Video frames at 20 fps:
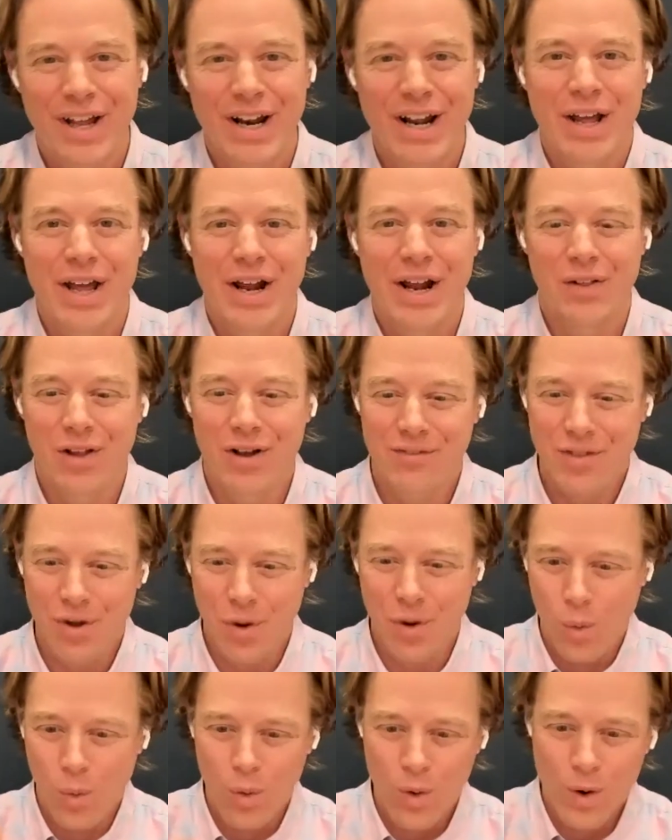that. I, and I love the
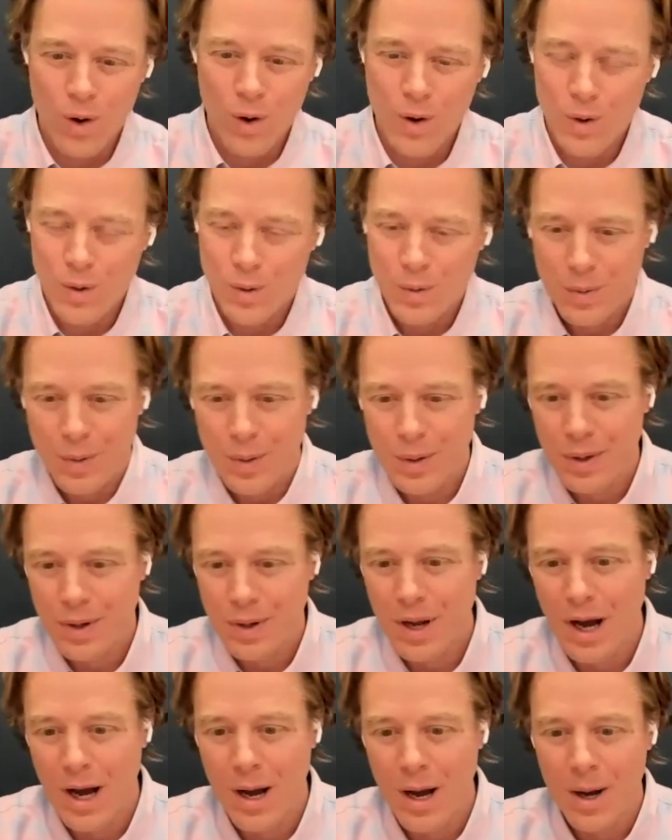or
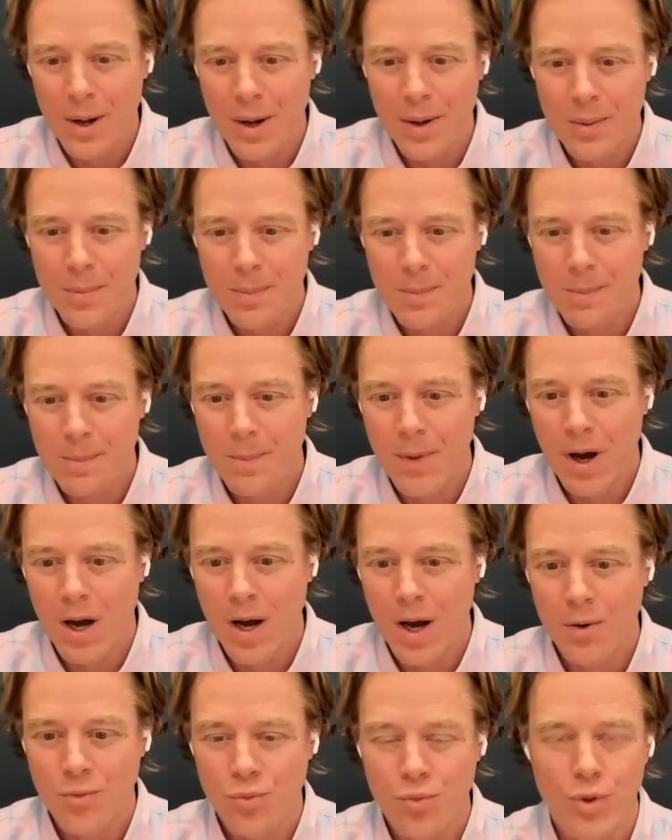uh,
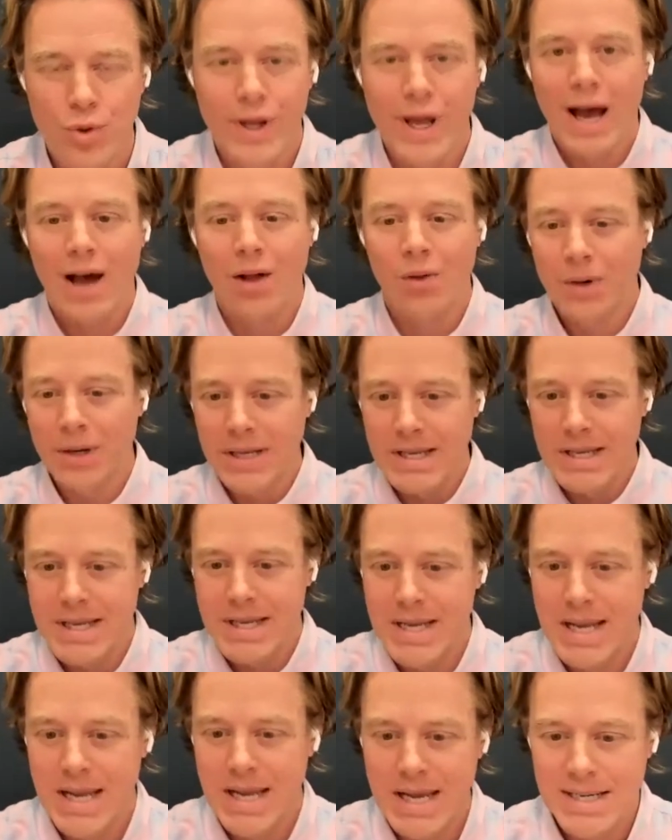uh, reality.
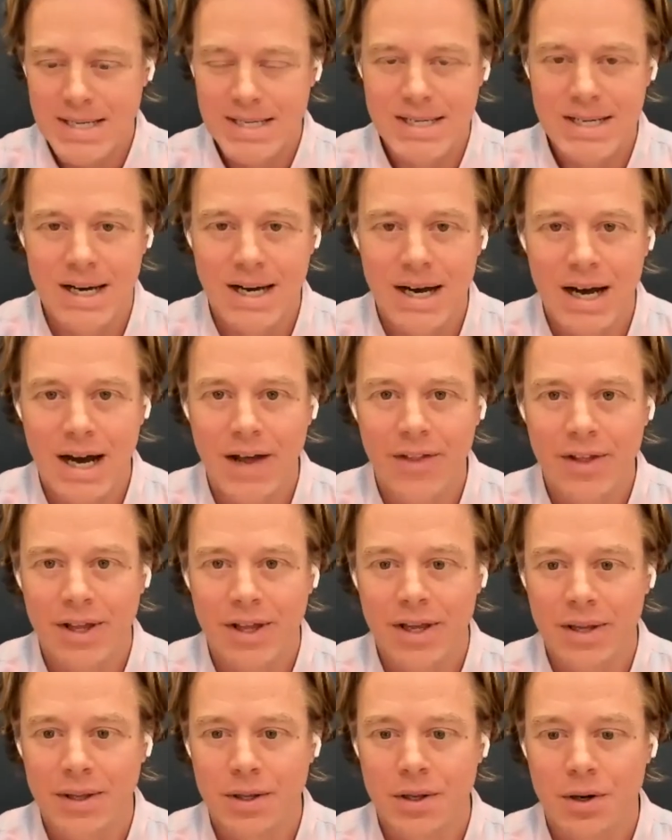And uh, I
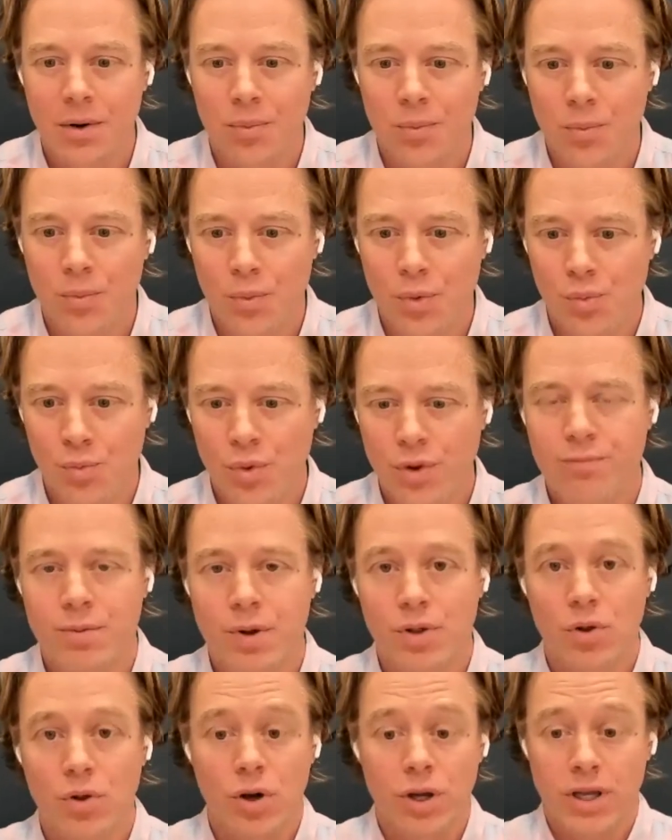think, you know, we, have
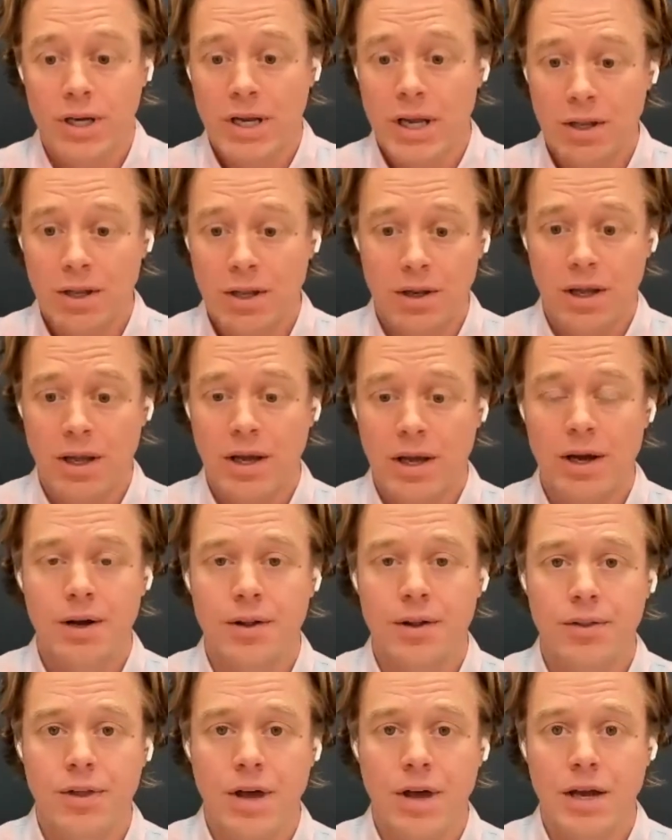been looking at
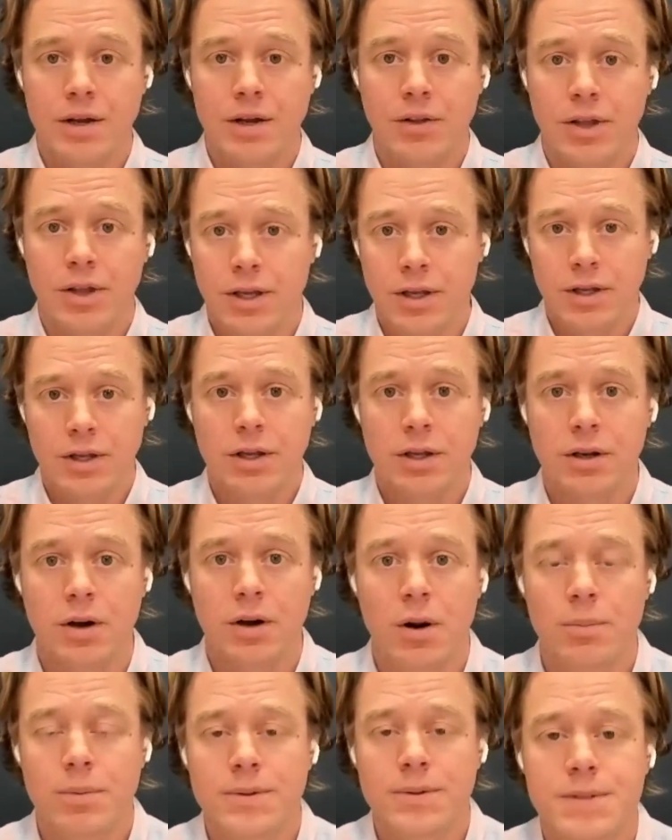uh, that like in, in,
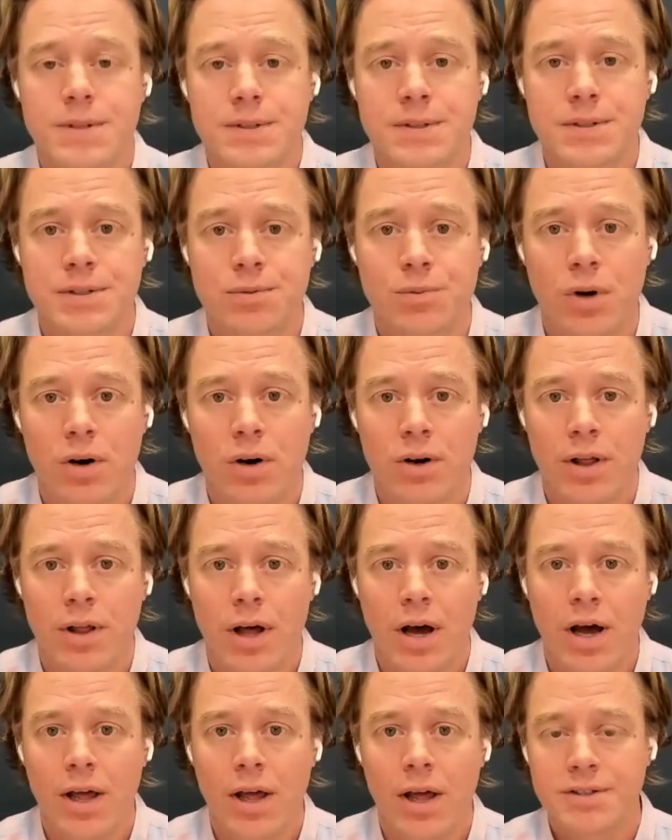our business as well. And I,
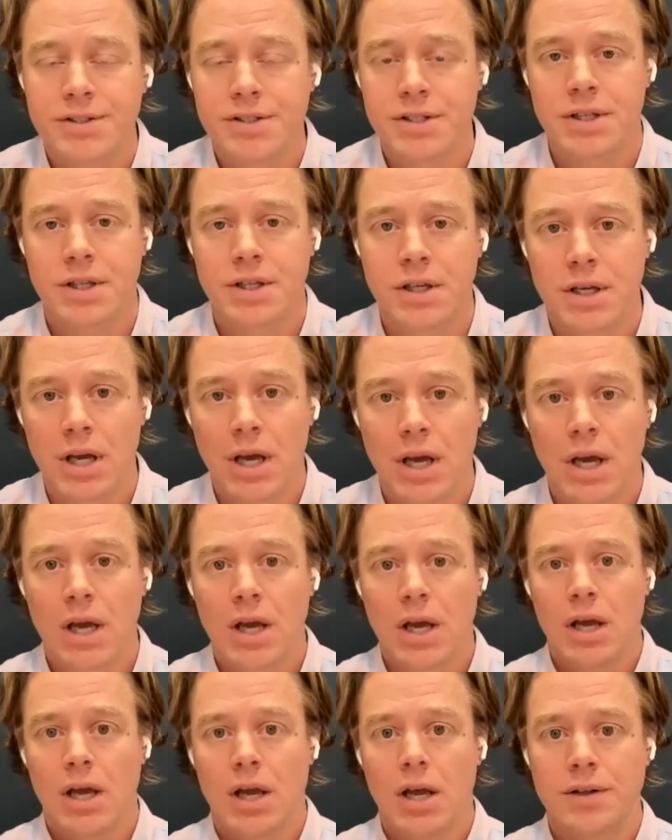I actually think
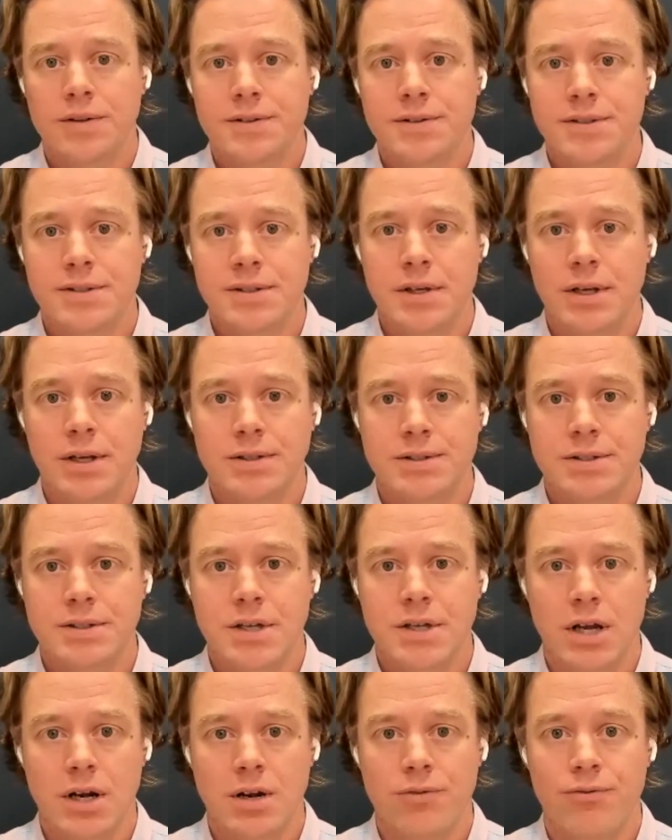it's it's
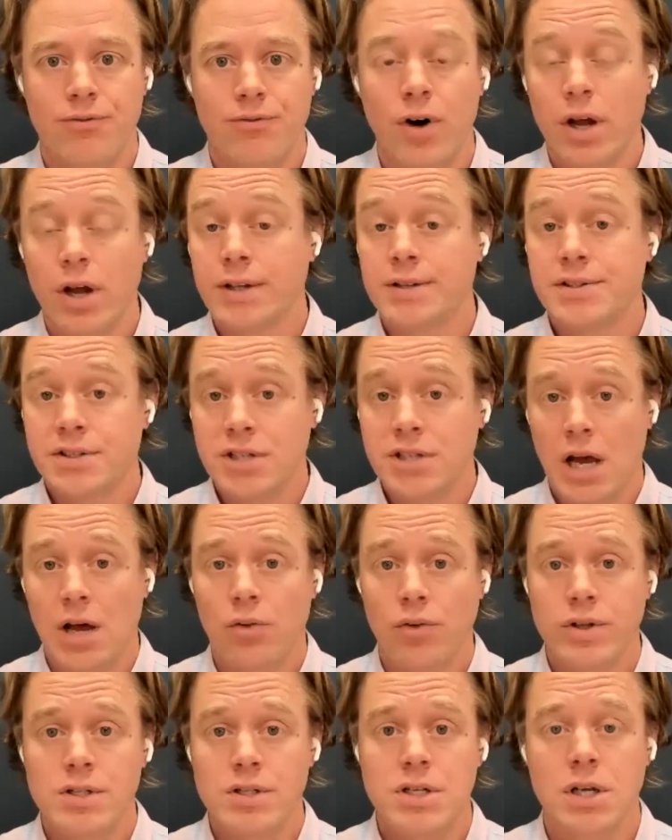kind of fun it's
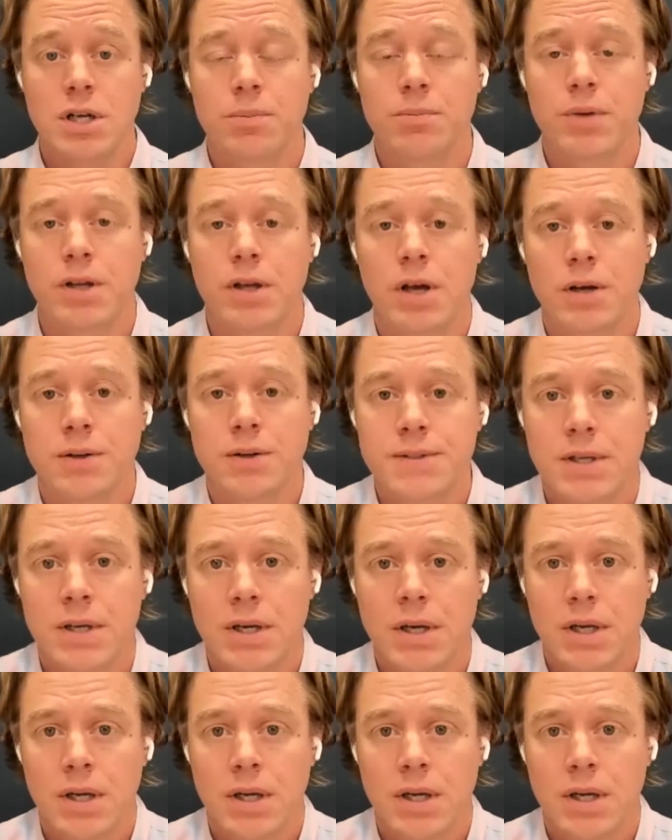challenging because